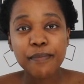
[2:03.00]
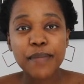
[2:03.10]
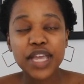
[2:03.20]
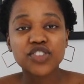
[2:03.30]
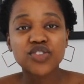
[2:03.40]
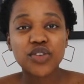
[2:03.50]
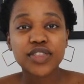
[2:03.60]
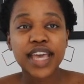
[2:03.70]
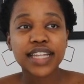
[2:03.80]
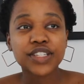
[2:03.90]
make sure
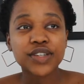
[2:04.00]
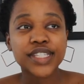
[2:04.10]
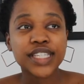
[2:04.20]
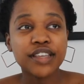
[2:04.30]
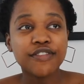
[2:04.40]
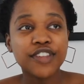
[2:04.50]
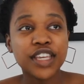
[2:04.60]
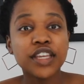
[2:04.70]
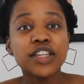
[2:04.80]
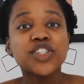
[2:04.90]
that your
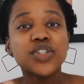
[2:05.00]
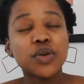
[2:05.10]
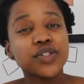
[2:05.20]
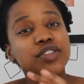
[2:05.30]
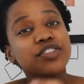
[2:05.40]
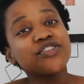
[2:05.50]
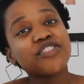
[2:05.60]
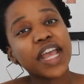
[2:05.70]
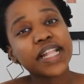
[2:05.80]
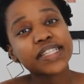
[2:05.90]
CV shows your
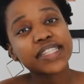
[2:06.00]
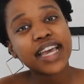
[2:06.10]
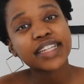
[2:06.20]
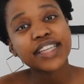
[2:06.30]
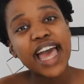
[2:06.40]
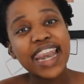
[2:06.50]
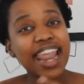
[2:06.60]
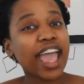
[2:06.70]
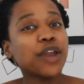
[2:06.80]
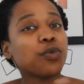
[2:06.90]
strengths that
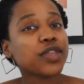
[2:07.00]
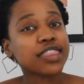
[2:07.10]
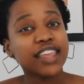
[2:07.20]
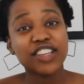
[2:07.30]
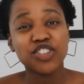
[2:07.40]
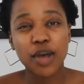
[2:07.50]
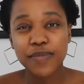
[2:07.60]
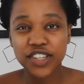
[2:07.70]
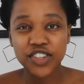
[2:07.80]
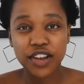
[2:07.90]
align with that job
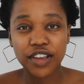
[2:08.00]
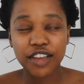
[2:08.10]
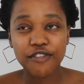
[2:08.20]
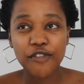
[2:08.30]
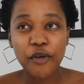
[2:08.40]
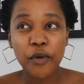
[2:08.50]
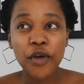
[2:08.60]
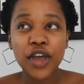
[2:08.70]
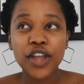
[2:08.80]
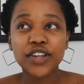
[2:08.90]
that you're looking for.
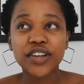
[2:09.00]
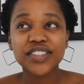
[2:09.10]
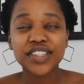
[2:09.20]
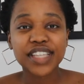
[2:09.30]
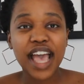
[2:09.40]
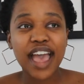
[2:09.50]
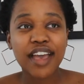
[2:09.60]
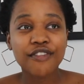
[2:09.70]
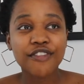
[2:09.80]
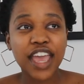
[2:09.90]
Don't just
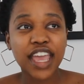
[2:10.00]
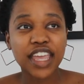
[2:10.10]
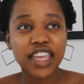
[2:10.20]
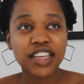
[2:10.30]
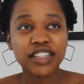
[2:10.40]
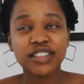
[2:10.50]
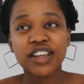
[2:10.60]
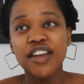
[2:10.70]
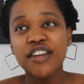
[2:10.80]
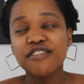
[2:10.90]
have a
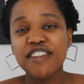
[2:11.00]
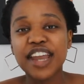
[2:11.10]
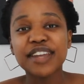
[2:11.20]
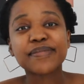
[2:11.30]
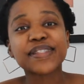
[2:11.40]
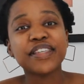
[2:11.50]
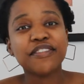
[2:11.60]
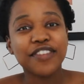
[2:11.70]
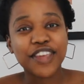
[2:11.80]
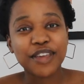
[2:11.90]
random
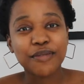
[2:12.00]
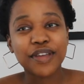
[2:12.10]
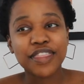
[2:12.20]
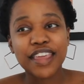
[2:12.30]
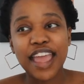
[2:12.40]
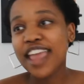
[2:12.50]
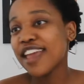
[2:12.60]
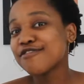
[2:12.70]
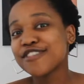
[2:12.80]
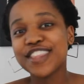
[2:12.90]
CV with
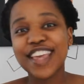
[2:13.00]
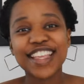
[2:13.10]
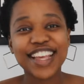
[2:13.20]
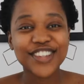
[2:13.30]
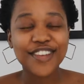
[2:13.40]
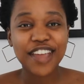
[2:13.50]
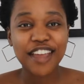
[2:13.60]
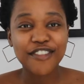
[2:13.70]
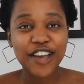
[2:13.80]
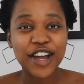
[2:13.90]
everything that you've
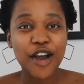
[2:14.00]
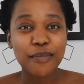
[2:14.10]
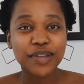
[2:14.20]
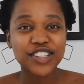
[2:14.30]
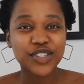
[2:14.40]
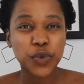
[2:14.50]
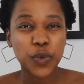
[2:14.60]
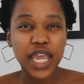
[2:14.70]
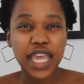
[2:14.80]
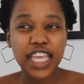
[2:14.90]
ever accomplished
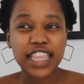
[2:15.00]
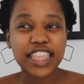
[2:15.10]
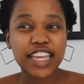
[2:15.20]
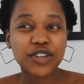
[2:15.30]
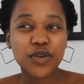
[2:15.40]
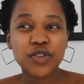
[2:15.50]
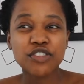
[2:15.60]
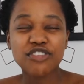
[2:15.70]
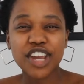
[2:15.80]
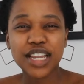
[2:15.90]
where they
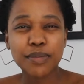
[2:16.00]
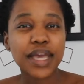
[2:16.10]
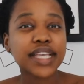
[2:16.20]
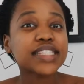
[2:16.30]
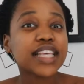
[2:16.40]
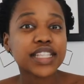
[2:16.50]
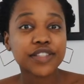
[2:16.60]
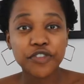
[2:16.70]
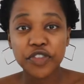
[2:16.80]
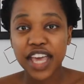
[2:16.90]
don't really make
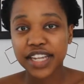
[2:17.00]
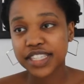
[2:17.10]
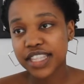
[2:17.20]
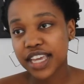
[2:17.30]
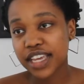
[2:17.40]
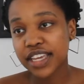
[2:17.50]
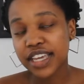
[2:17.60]
sense for that thing.